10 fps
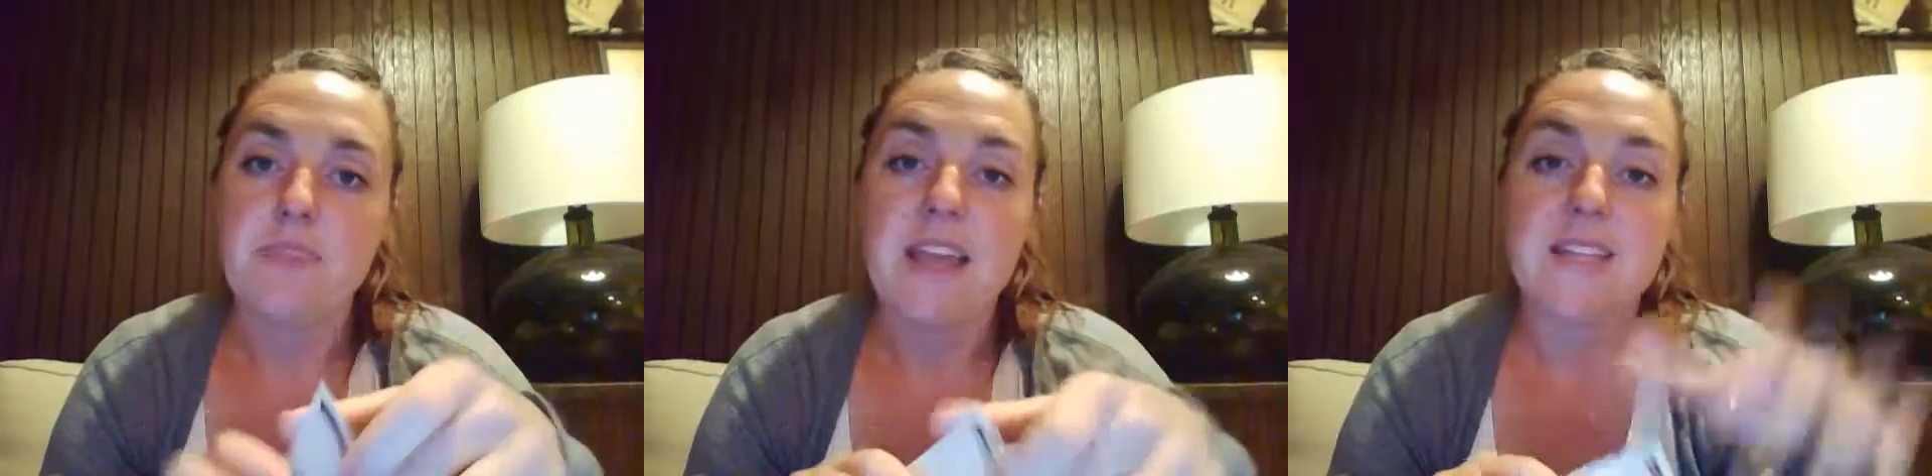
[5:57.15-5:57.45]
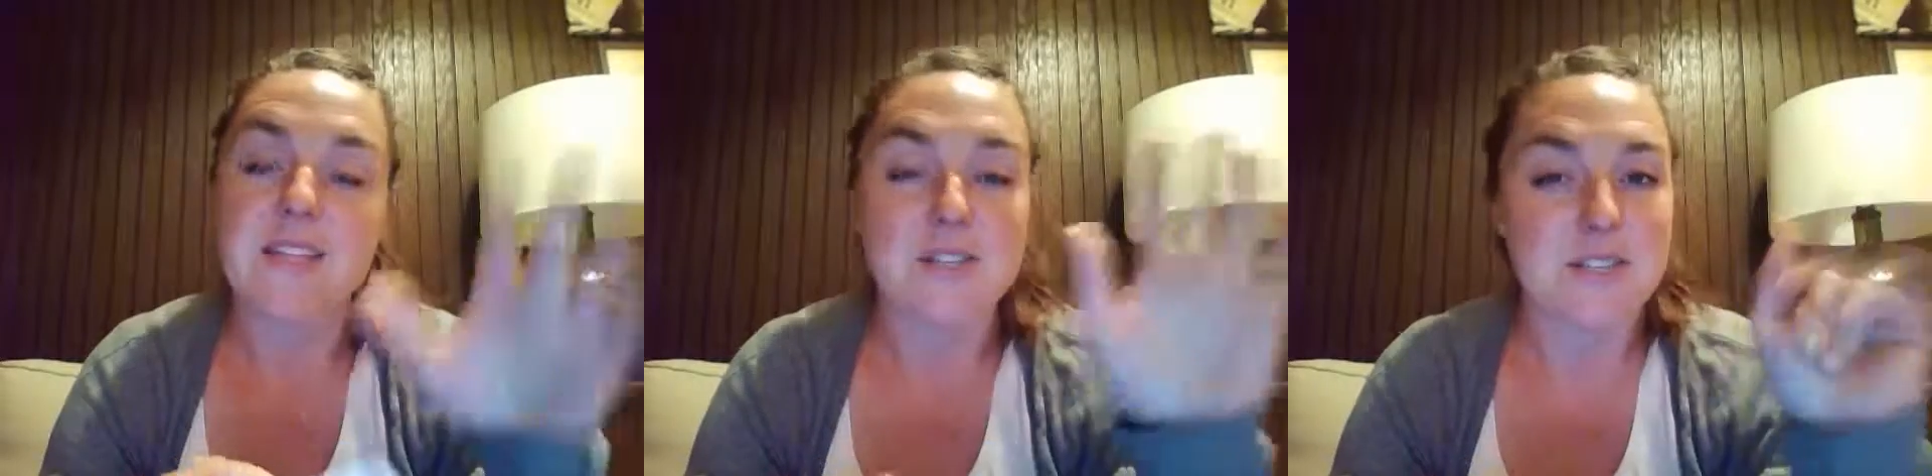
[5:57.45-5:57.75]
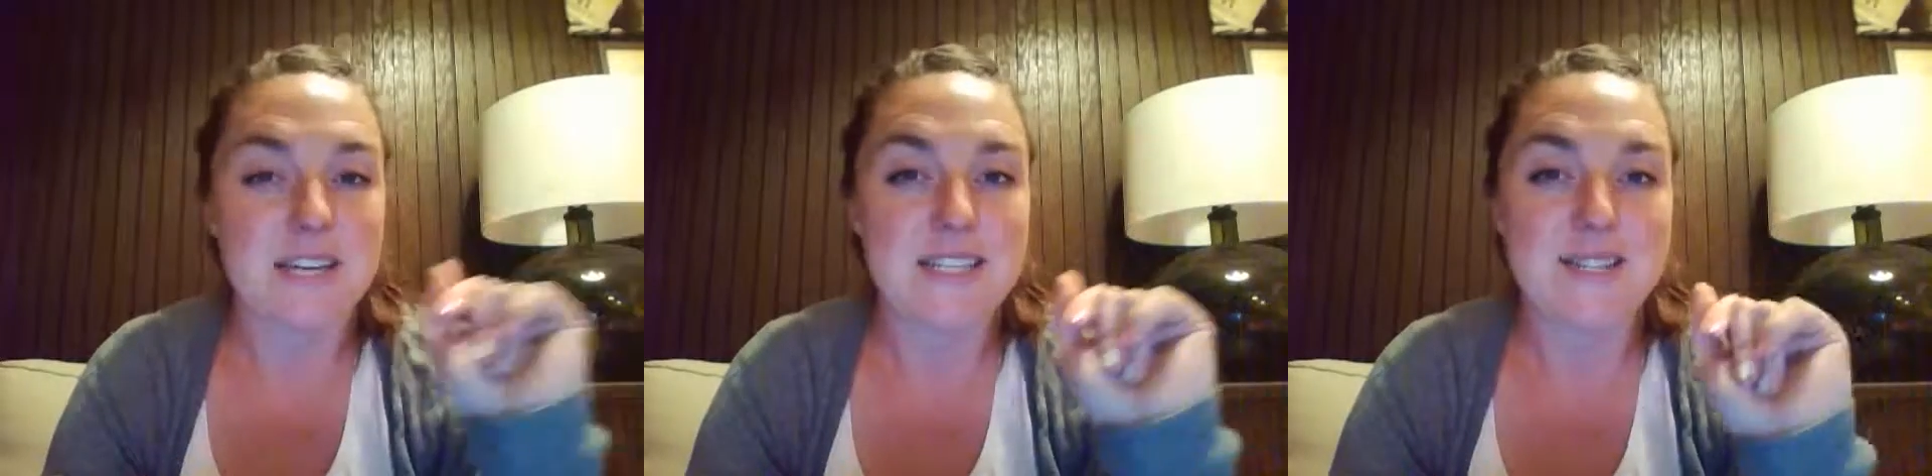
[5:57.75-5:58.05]
and talk to
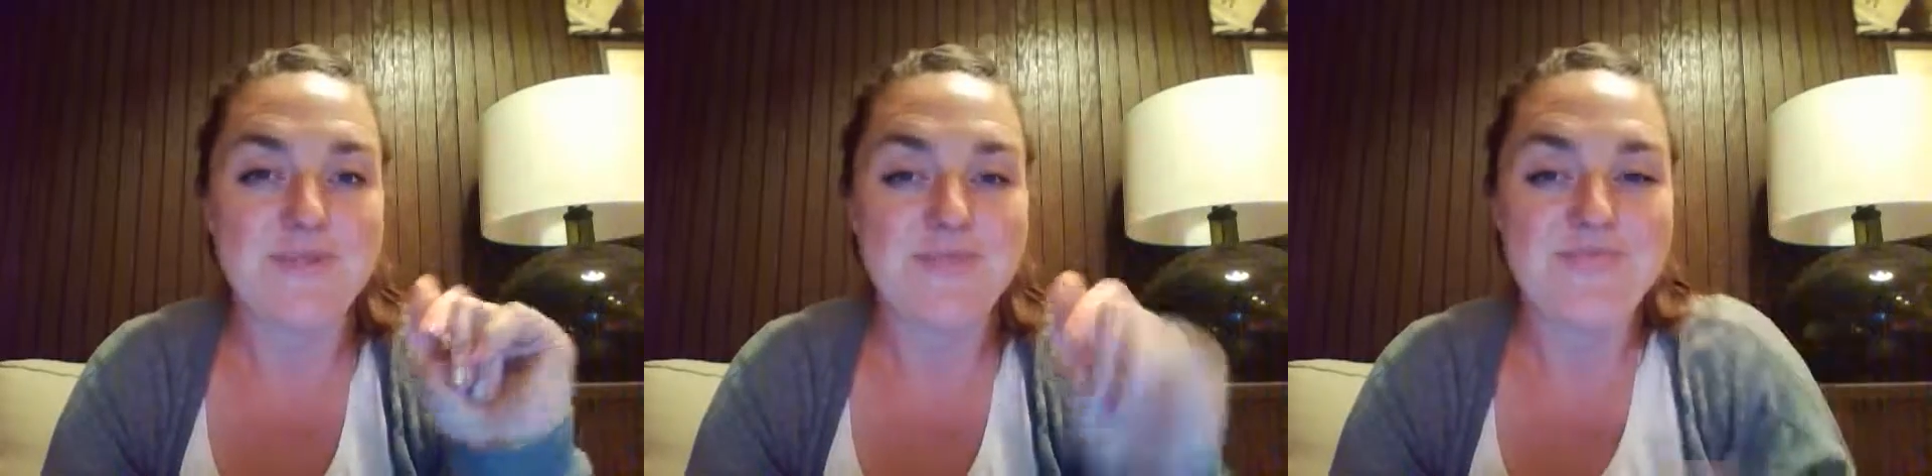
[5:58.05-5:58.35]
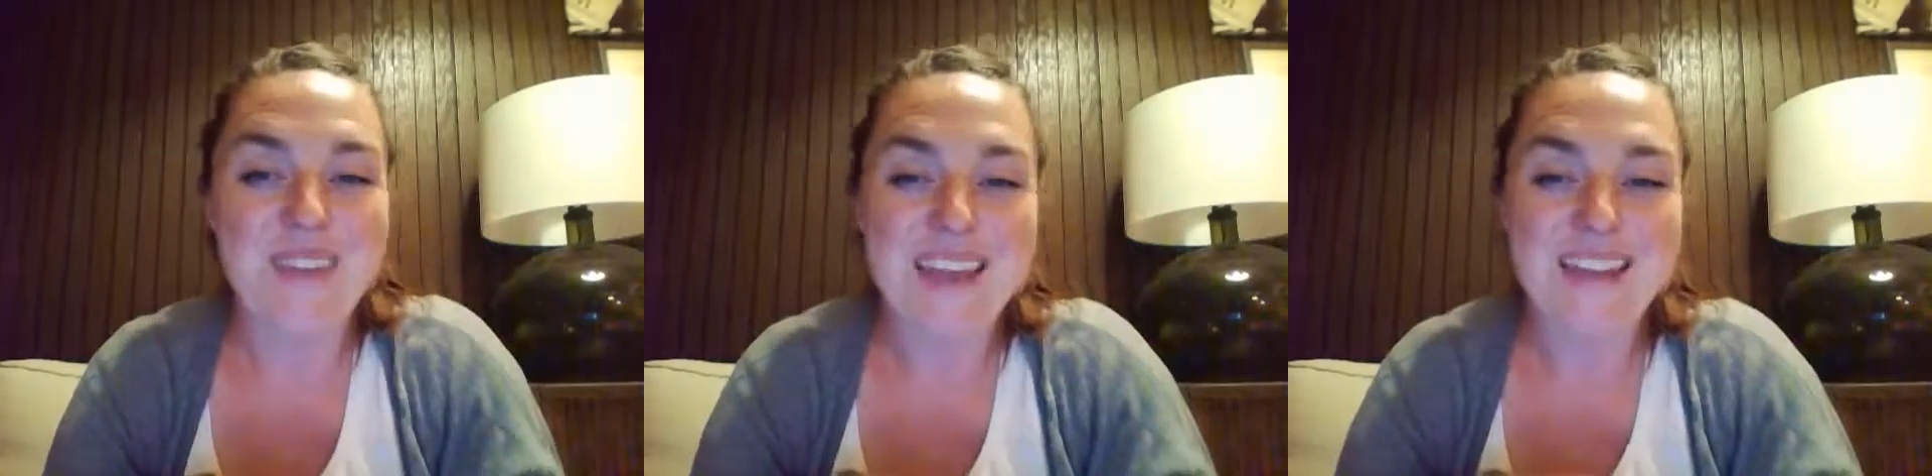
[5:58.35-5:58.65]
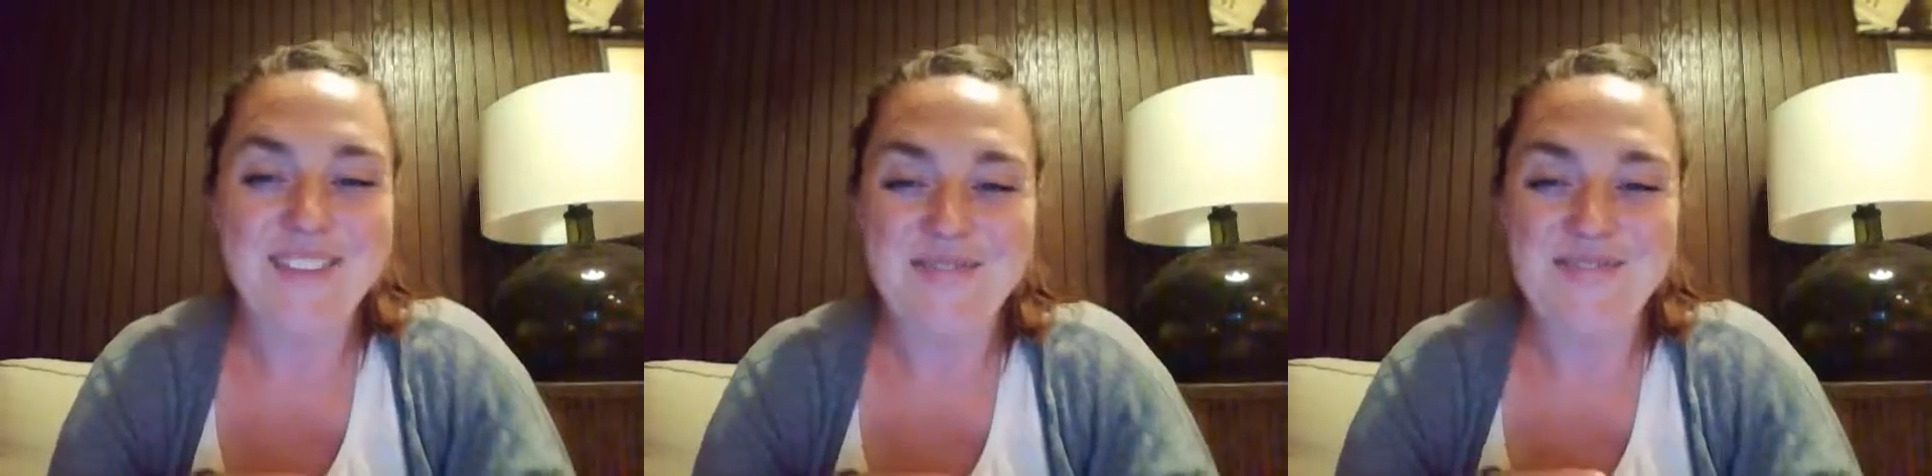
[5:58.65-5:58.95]
you guys soon. Bye.